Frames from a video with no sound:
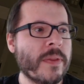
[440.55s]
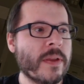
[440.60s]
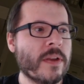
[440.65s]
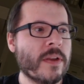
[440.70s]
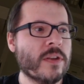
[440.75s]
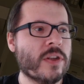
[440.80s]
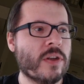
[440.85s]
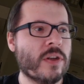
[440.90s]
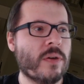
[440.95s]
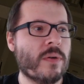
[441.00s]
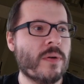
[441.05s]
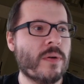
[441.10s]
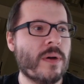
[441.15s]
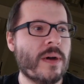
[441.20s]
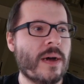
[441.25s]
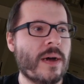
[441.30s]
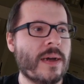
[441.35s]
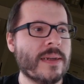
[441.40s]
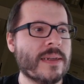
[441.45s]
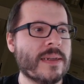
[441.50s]
So
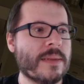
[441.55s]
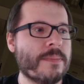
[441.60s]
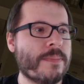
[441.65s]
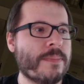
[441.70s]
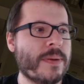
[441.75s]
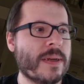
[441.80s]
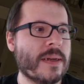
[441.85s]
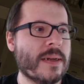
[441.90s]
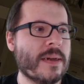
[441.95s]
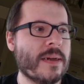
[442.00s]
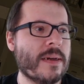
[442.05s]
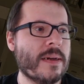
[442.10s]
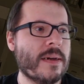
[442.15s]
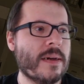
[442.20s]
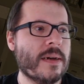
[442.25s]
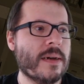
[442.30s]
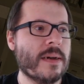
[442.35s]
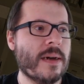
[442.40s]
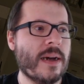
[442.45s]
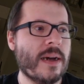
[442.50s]
I can pick,
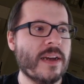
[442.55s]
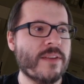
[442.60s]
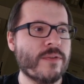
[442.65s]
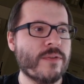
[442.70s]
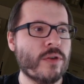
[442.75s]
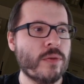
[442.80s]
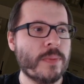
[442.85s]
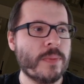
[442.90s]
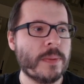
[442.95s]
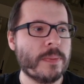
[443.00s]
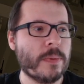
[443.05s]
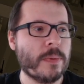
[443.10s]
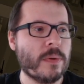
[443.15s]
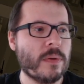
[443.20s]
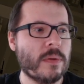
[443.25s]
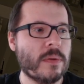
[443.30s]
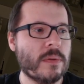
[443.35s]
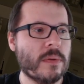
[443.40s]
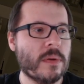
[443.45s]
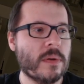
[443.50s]
I have two
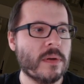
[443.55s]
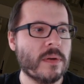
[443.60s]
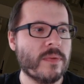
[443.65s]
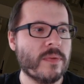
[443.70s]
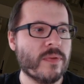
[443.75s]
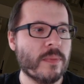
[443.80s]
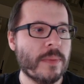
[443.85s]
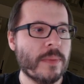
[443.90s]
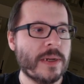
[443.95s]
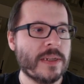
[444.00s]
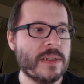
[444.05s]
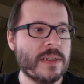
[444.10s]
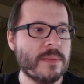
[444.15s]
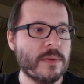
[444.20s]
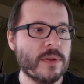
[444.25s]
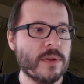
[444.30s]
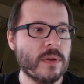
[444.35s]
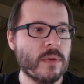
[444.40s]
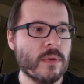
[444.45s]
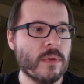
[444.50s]
people from my team
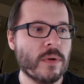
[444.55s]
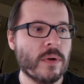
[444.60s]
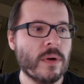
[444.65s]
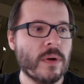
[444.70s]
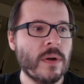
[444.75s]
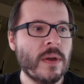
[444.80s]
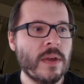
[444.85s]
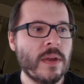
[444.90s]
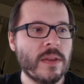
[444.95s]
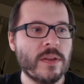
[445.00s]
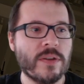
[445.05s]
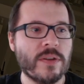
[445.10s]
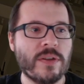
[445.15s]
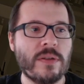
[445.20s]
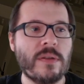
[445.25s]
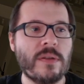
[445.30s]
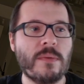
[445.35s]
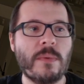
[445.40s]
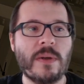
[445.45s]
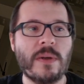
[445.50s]
on the corner. There's
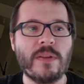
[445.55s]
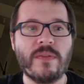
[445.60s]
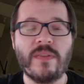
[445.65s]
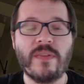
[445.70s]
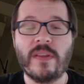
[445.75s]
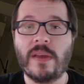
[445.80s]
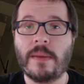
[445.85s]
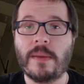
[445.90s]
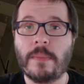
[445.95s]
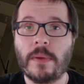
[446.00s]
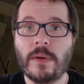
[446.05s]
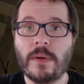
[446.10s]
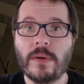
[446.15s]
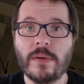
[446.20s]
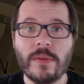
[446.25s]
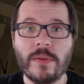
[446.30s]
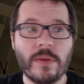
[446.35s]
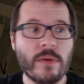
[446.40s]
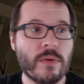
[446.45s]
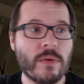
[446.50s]
only one of them
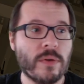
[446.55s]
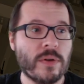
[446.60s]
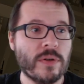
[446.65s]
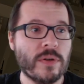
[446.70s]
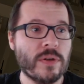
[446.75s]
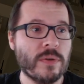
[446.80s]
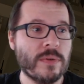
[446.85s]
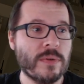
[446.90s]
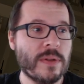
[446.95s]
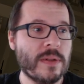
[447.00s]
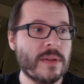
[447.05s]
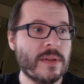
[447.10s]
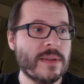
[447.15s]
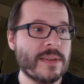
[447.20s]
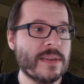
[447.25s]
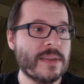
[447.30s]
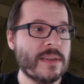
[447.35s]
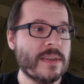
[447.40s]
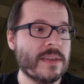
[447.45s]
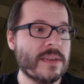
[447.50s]
on the corner, so
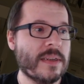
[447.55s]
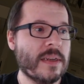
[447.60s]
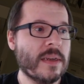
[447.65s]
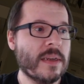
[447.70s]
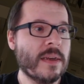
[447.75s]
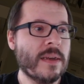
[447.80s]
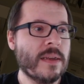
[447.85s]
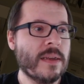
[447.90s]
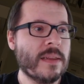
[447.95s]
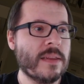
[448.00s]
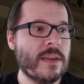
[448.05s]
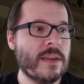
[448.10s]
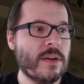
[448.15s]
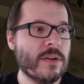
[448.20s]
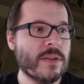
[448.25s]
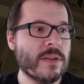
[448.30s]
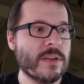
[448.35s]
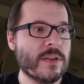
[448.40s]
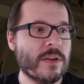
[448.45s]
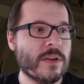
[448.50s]
it's easy. The
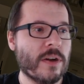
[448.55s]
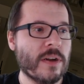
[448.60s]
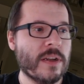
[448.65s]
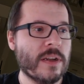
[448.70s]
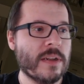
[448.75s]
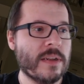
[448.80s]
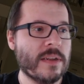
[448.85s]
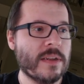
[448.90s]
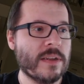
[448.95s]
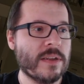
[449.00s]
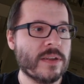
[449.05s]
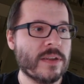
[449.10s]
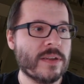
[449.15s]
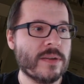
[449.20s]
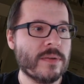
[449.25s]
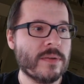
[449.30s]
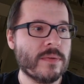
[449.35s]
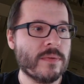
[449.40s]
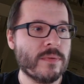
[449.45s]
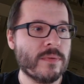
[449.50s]
only target
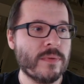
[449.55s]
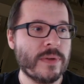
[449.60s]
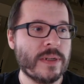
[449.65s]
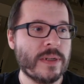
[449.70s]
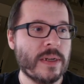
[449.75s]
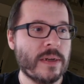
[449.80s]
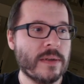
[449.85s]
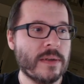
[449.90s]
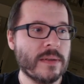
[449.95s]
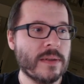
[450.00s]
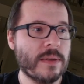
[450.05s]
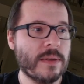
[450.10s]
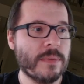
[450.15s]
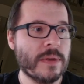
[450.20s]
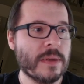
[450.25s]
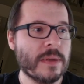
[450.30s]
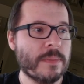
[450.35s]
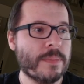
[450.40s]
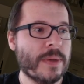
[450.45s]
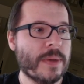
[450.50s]
is Rita that we
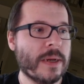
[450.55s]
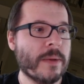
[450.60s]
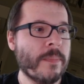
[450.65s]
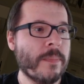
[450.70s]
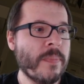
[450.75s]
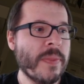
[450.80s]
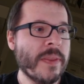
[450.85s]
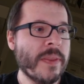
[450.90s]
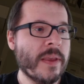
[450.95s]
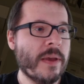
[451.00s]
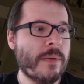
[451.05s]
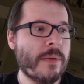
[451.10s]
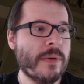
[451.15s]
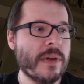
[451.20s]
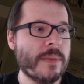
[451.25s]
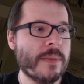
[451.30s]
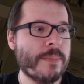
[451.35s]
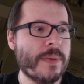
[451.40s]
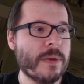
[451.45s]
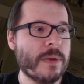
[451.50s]
can pick. And we
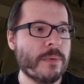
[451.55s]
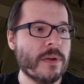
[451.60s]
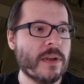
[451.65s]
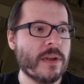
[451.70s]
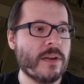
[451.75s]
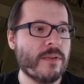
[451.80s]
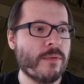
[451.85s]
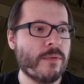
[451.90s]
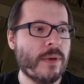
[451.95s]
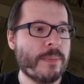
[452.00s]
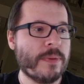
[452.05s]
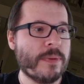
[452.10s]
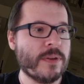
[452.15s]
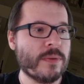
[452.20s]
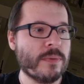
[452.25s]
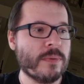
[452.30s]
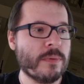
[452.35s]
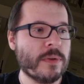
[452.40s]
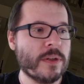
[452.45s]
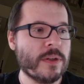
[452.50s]
can pick what kind of weapons
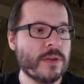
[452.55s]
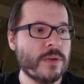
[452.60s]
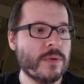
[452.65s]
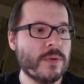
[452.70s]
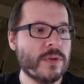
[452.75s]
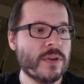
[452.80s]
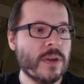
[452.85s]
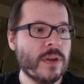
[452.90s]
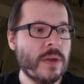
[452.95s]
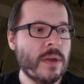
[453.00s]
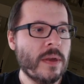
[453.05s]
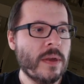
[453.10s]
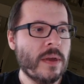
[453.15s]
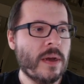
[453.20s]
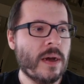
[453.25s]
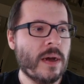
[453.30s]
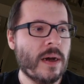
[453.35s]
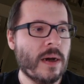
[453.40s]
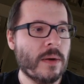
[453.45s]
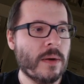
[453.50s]
we want to use.
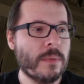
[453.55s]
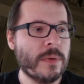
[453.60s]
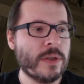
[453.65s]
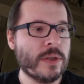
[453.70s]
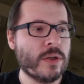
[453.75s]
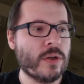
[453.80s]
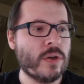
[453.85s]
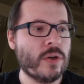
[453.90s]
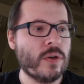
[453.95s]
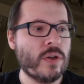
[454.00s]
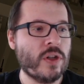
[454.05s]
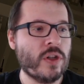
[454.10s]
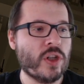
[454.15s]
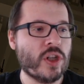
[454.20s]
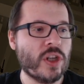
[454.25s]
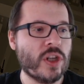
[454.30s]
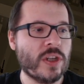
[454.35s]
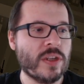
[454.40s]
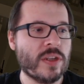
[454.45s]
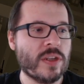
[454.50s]
We could
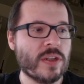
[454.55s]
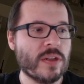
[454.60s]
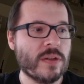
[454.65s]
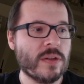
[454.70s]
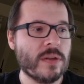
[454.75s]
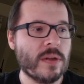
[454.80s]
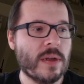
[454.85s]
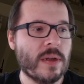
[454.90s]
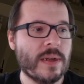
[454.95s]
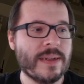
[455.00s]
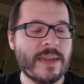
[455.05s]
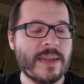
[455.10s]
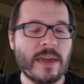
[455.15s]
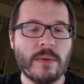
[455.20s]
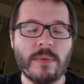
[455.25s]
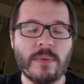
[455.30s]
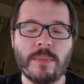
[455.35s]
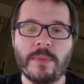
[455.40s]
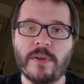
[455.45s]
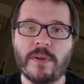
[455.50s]
just attack
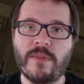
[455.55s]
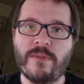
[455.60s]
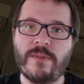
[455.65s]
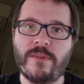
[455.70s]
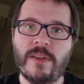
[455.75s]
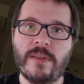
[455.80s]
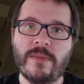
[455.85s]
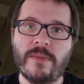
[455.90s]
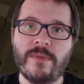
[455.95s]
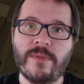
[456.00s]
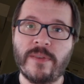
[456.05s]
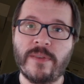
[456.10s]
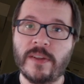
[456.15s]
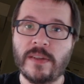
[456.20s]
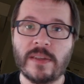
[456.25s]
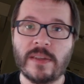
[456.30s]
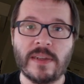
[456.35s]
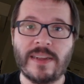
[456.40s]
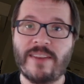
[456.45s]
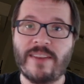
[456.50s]
with bare
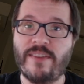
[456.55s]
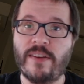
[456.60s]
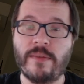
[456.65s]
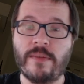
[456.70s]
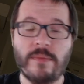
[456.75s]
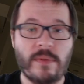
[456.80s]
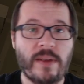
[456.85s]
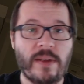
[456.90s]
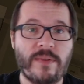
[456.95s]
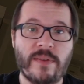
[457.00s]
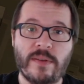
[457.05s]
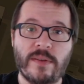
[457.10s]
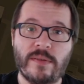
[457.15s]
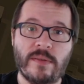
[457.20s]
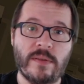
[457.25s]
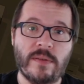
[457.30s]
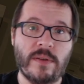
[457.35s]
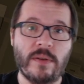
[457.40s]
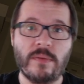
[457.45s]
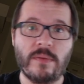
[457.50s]
fists and have
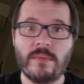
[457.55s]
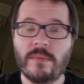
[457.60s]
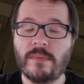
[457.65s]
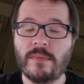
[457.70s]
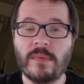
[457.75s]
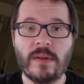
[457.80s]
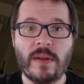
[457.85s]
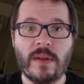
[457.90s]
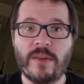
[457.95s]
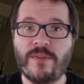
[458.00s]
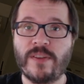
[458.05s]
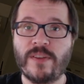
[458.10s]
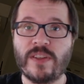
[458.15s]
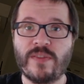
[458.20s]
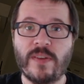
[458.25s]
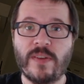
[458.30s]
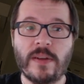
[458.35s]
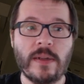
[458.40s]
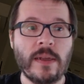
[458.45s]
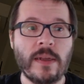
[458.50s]
a fist
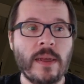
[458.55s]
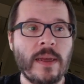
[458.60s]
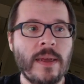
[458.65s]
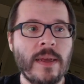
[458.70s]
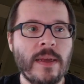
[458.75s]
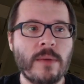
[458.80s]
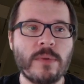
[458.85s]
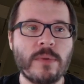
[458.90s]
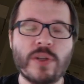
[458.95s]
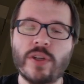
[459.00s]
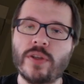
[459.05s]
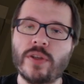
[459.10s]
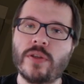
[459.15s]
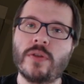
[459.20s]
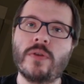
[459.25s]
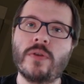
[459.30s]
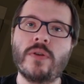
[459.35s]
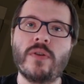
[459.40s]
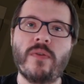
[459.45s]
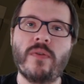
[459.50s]
fight, which is
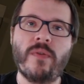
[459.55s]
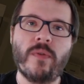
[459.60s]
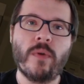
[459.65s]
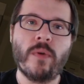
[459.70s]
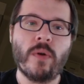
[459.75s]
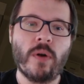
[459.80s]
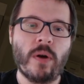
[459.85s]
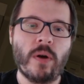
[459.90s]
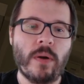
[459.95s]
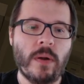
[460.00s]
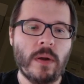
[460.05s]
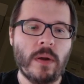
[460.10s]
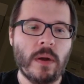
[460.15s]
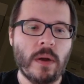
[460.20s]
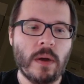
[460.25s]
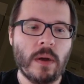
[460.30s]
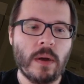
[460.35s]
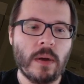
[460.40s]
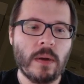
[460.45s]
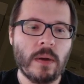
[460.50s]
good for
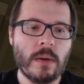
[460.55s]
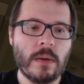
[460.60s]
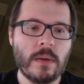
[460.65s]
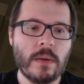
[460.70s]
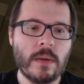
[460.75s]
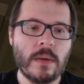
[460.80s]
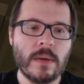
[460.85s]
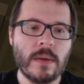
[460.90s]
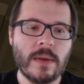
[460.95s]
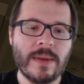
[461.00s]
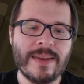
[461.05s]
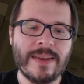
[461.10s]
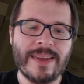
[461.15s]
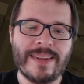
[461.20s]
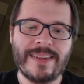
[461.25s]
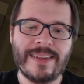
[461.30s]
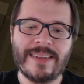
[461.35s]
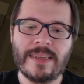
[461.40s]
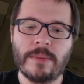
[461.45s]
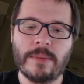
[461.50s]

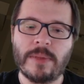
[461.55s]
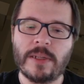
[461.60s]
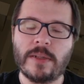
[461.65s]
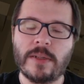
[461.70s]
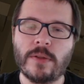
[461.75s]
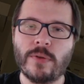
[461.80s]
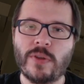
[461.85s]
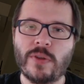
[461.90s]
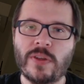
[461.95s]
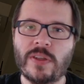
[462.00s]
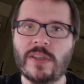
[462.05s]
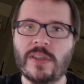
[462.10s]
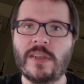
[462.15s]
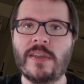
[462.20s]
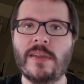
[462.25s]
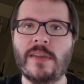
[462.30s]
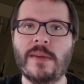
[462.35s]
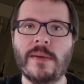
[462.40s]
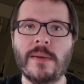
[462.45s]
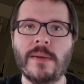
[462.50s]
getting somebody to see,